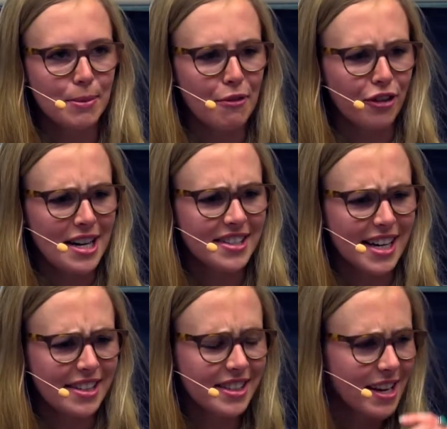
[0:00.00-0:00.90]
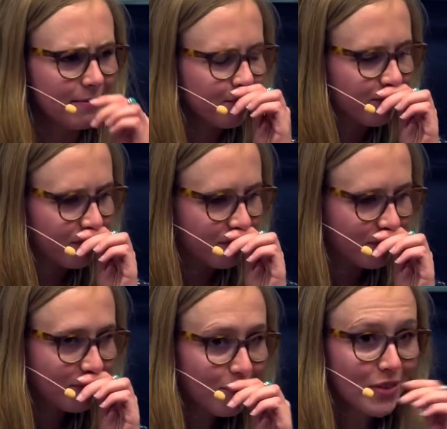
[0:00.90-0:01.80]
some friends and I said,
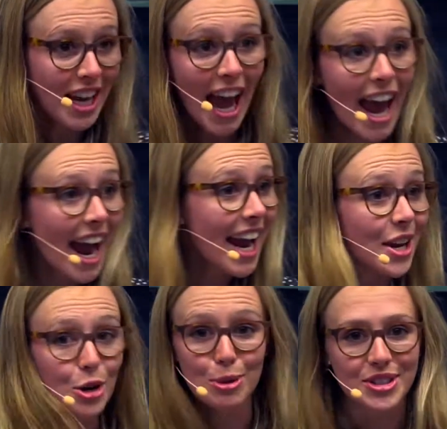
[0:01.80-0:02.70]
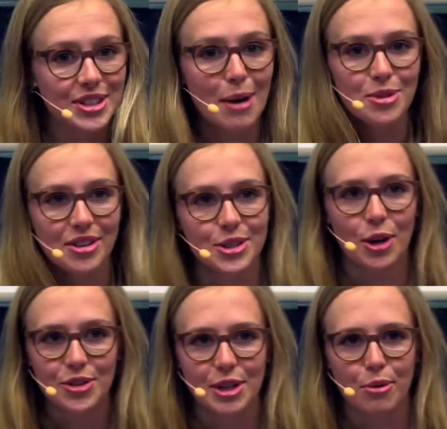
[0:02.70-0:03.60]
hey, who wants to come to this
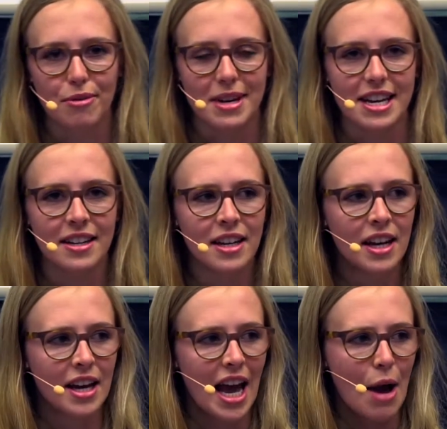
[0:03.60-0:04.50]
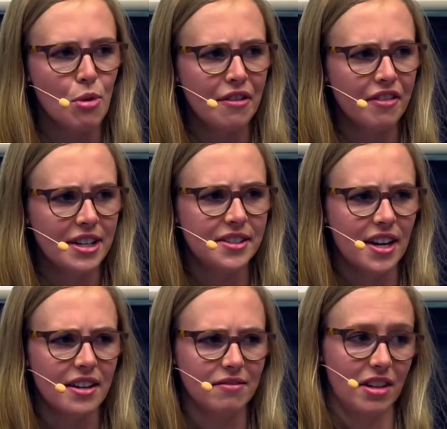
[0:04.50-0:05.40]
concert with me? And one friend
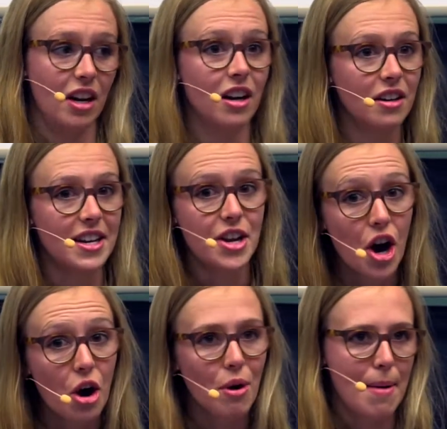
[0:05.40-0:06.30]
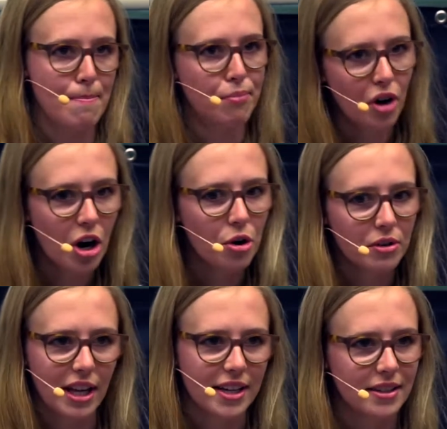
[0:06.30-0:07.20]
said, uh, no, I'm
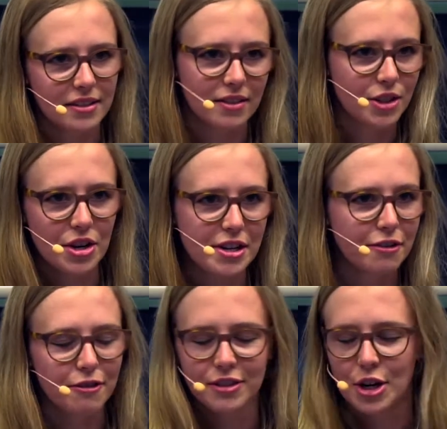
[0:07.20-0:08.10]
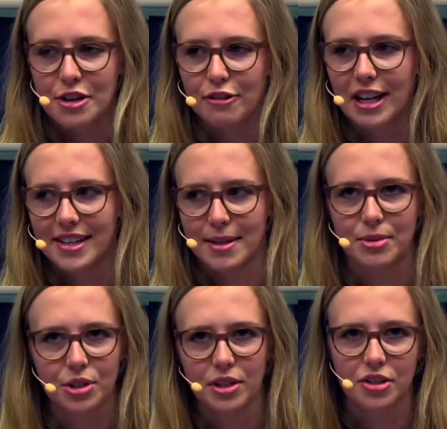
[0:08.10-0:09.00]
broke. Like, don't you, don't you realize I'm
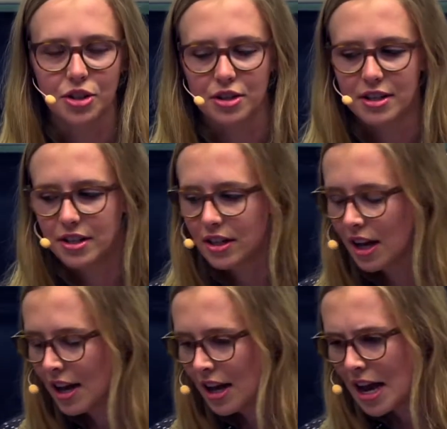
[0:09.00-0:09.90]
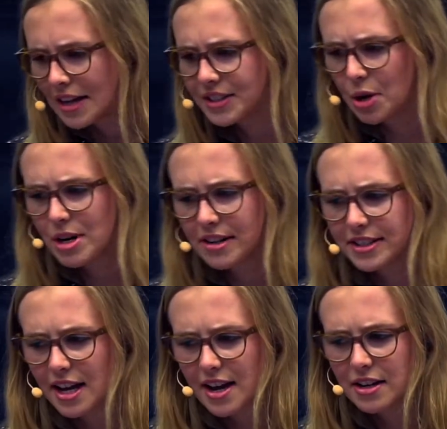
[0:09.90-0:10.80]
still a student? And someone else
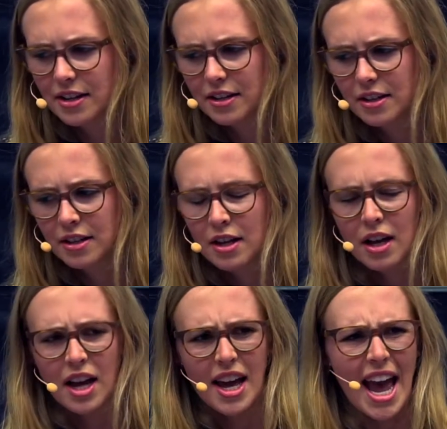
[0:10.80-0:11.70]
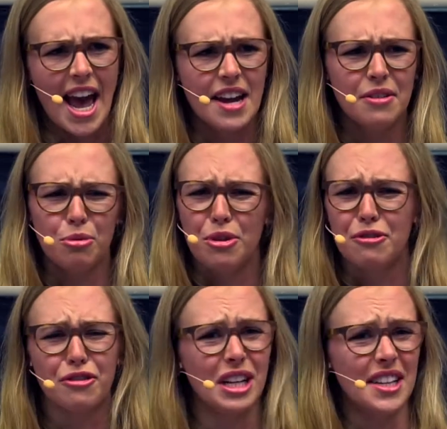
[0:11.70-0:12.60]
said, and we
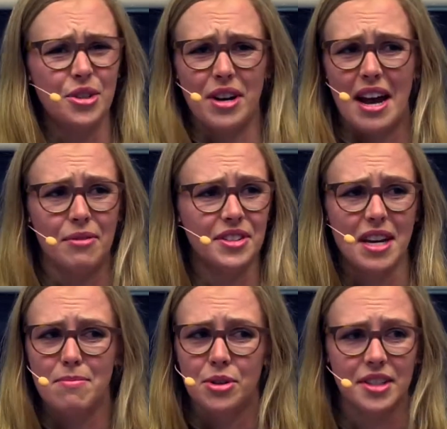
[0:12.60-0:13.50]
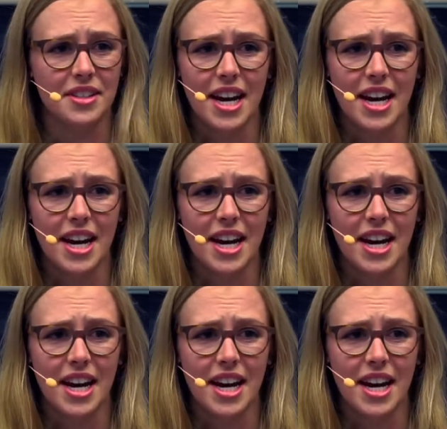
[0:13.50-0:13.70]
really don't have the same music